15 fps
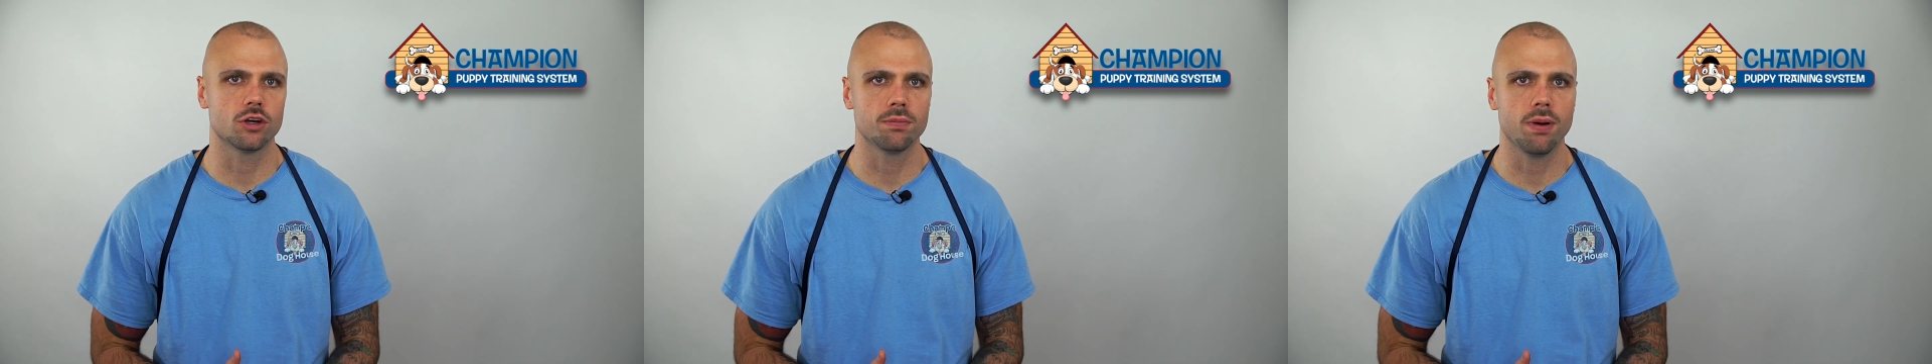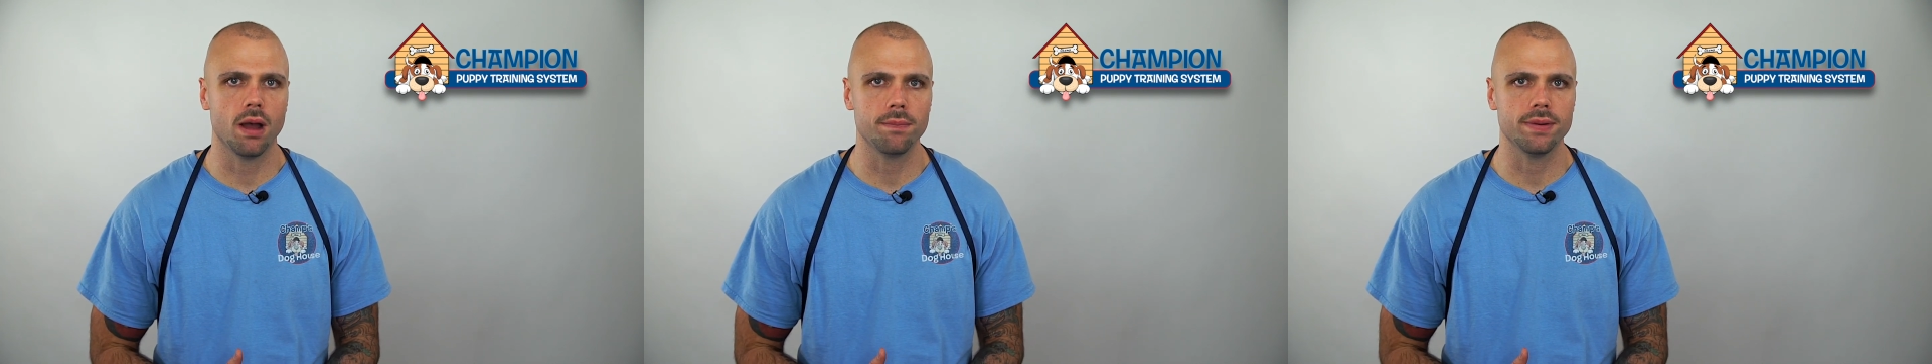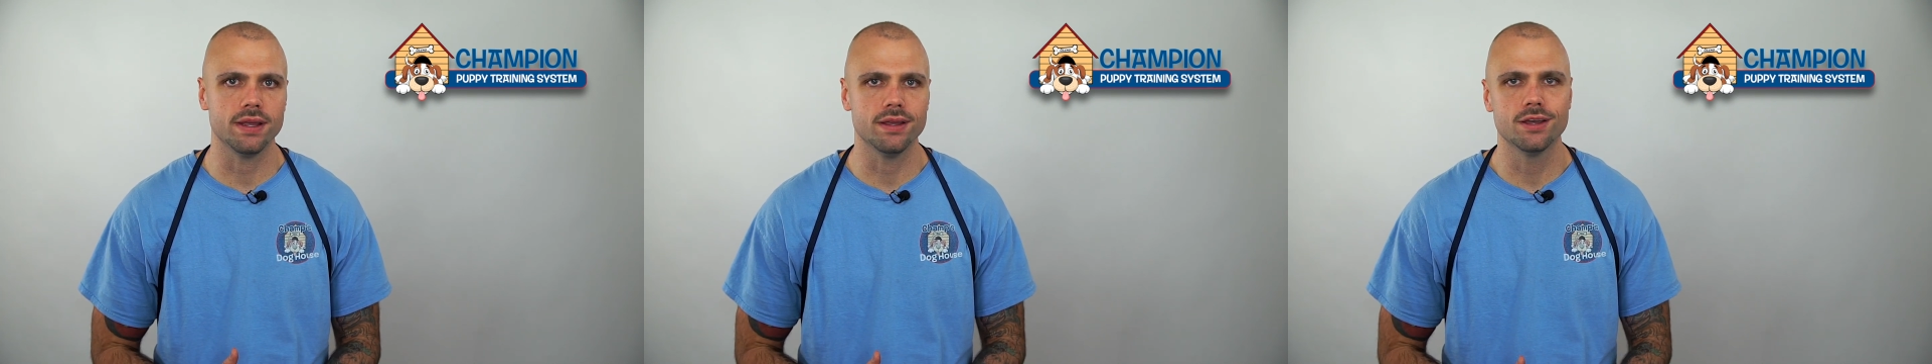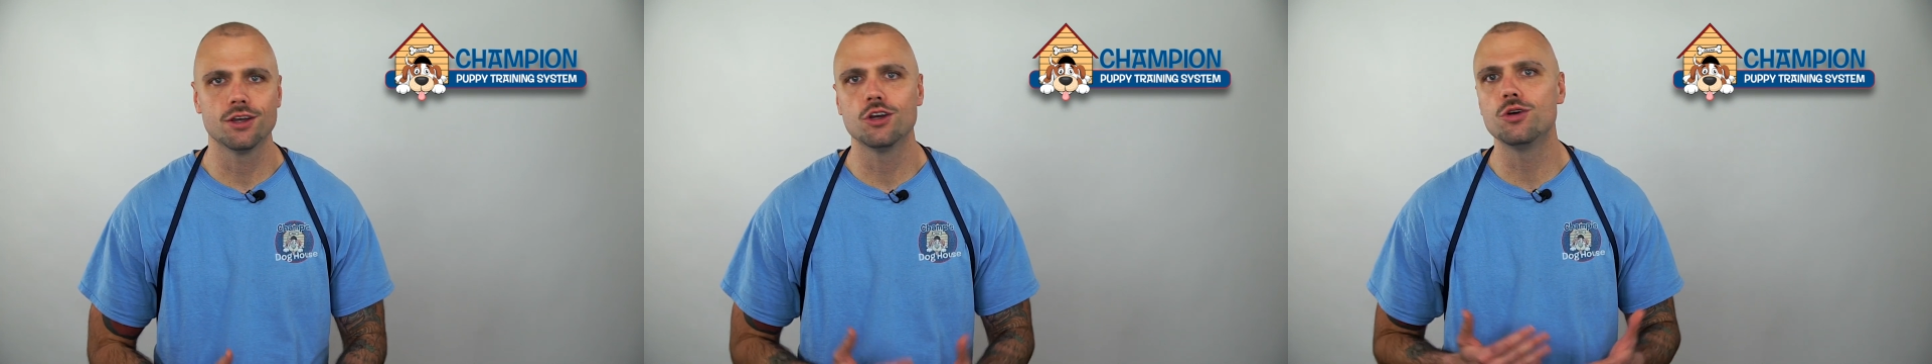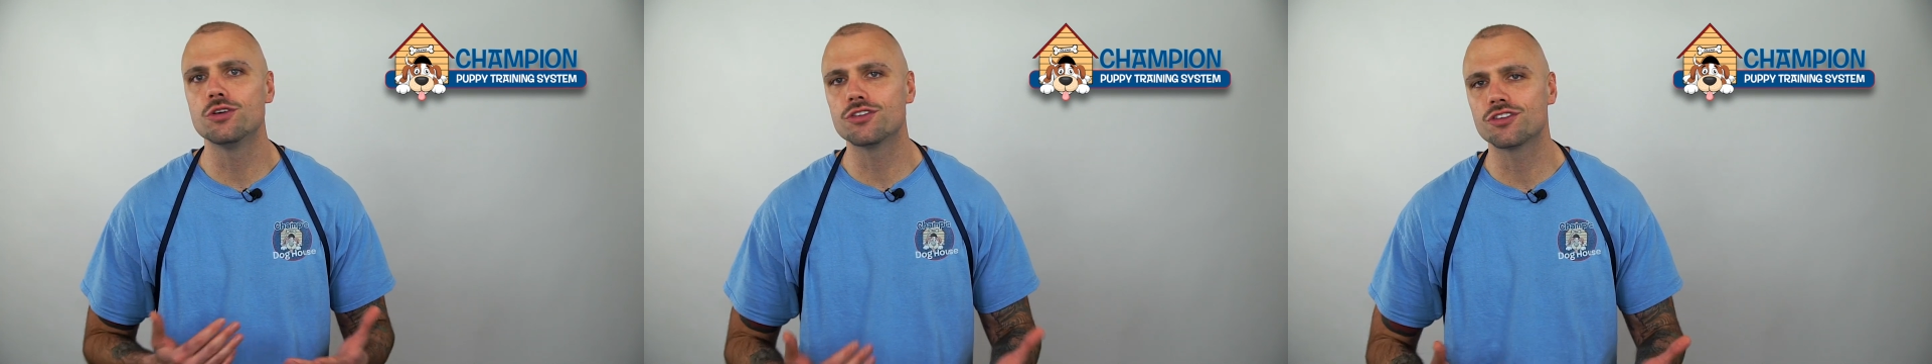your puppy
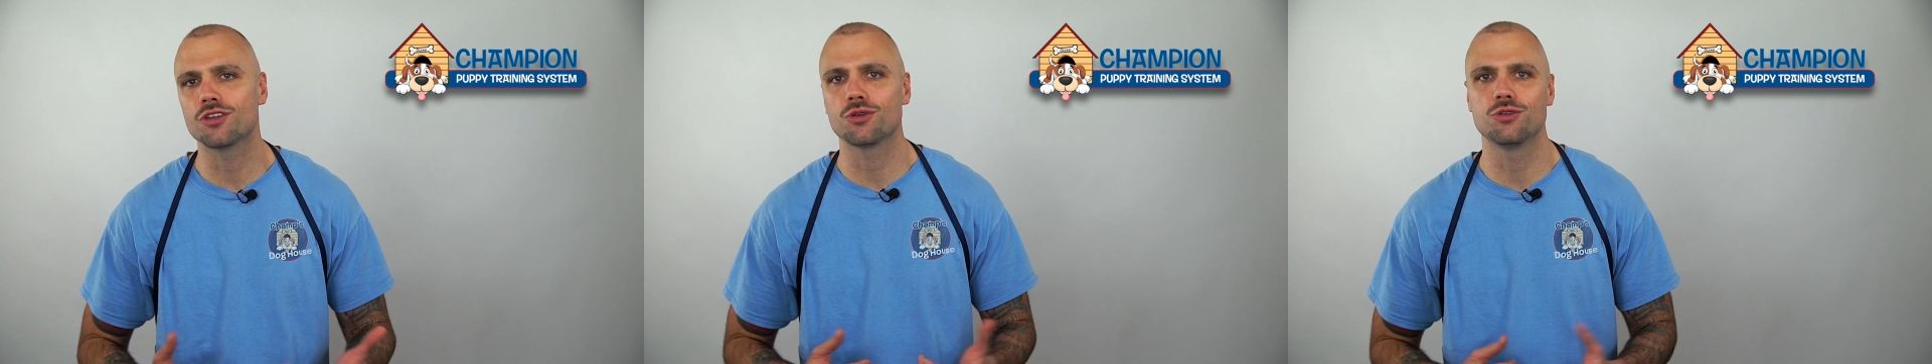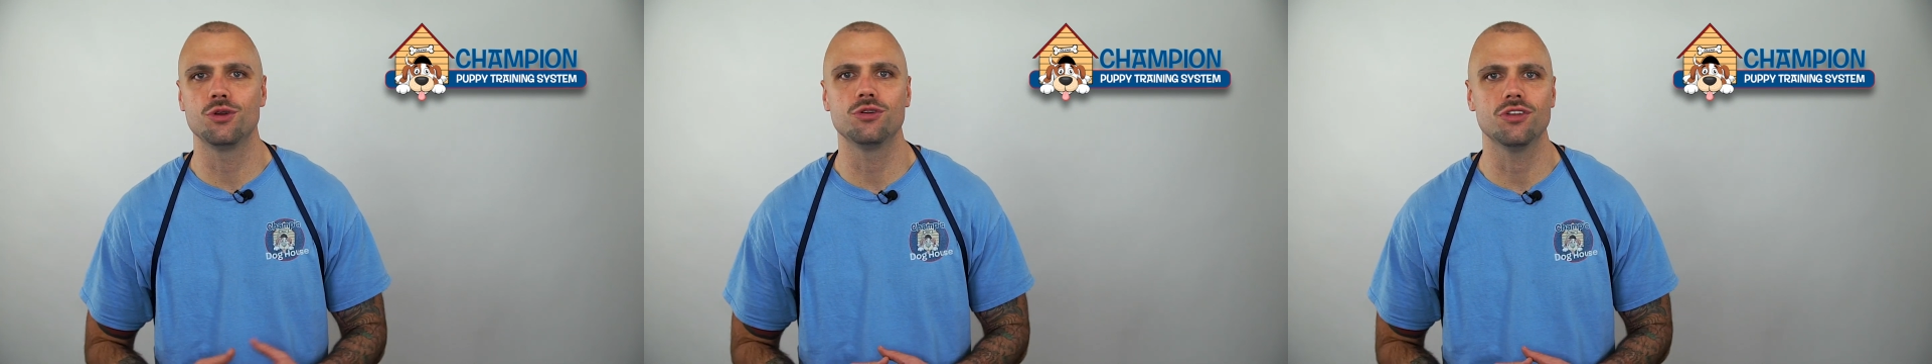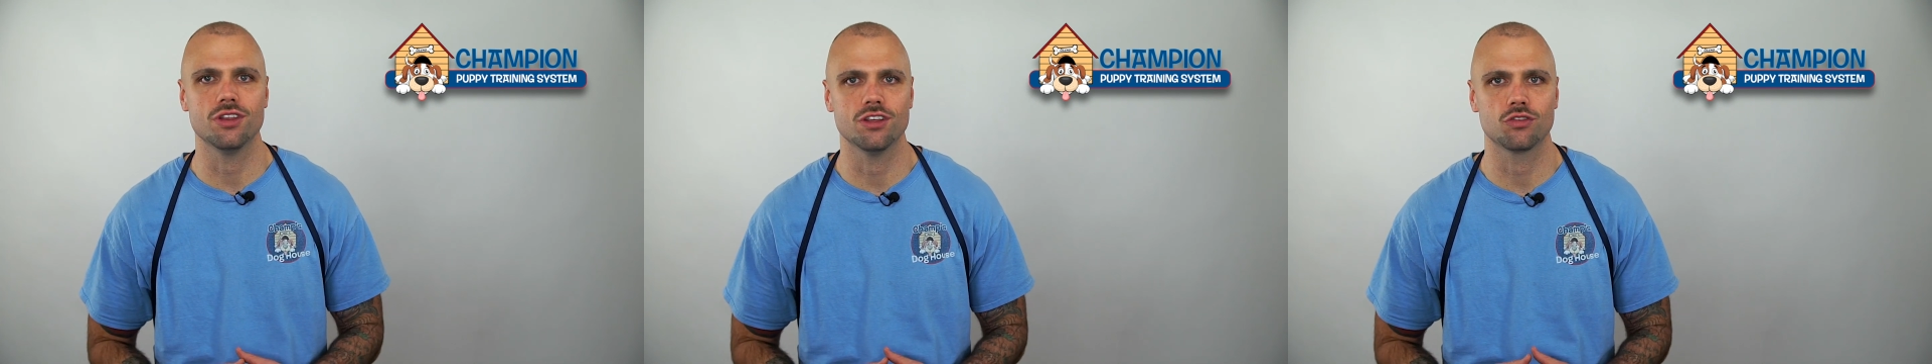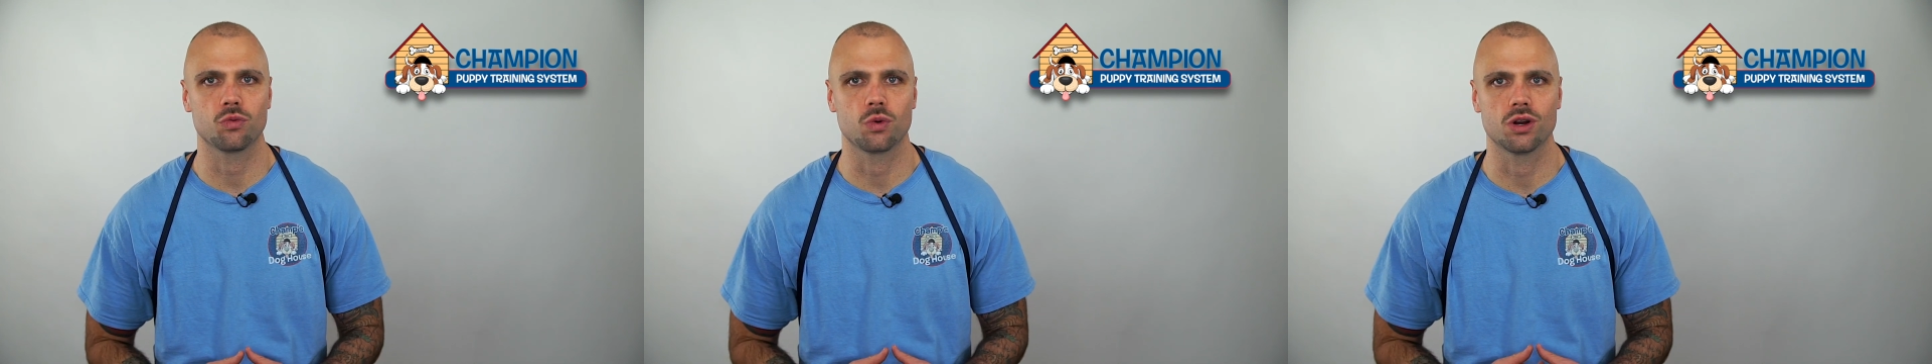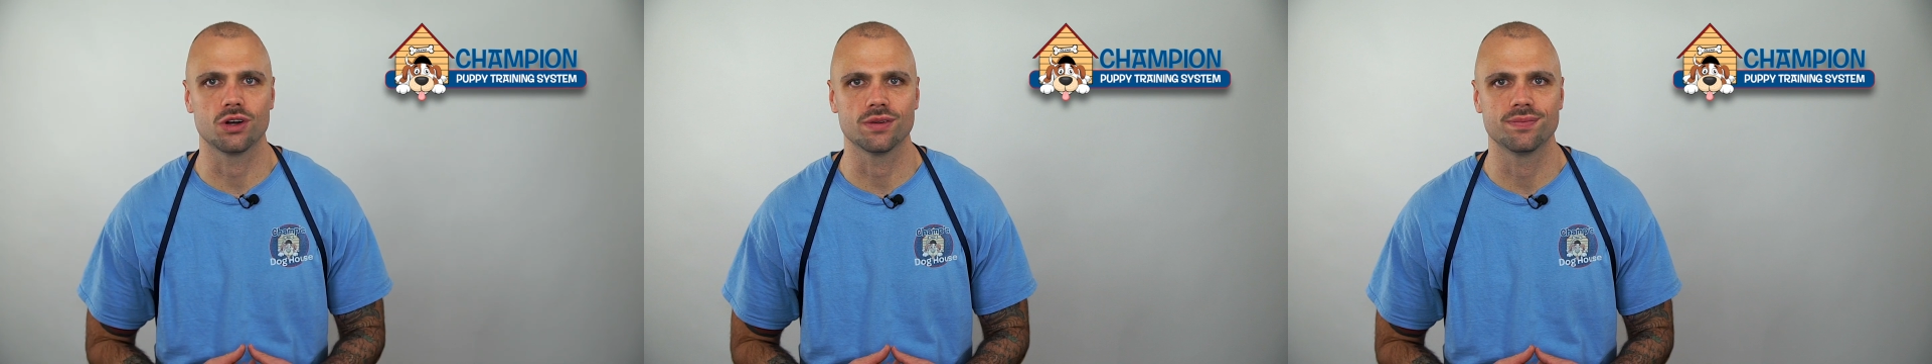who is still new to this
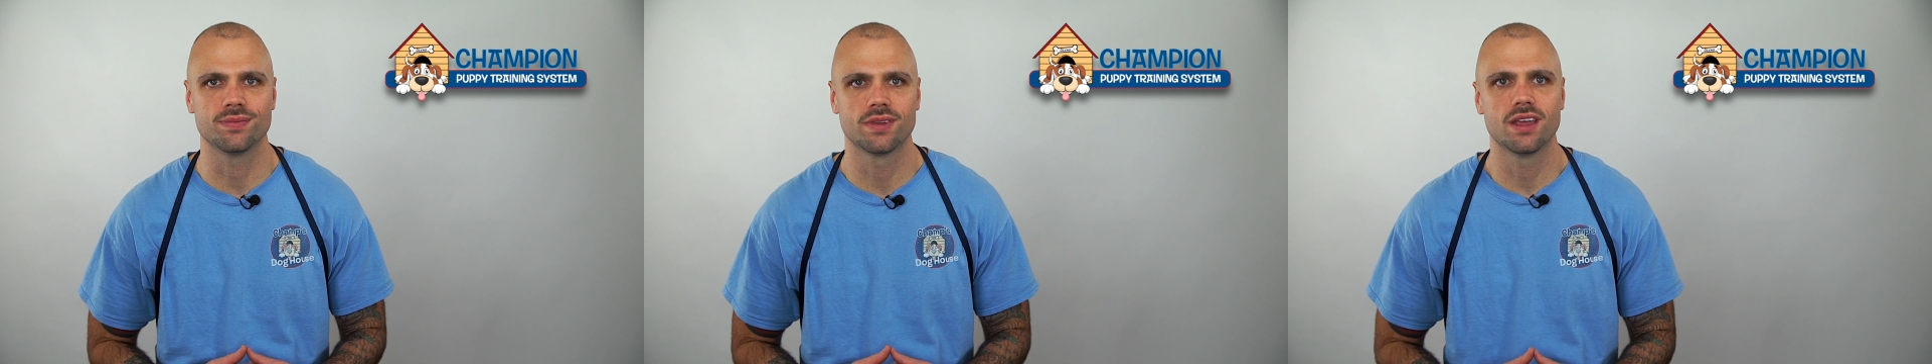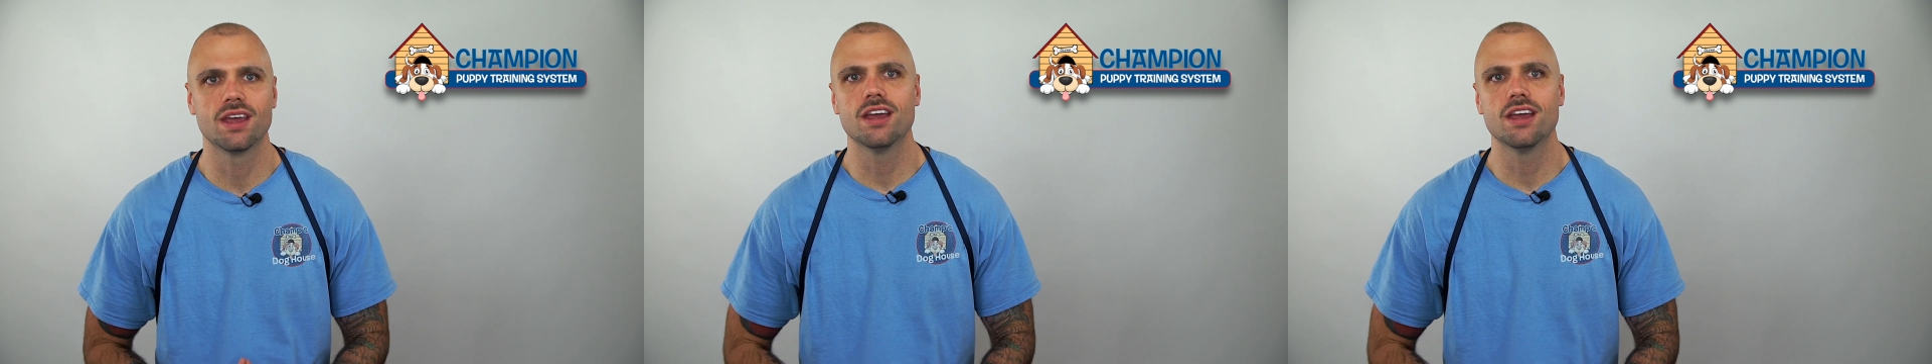world.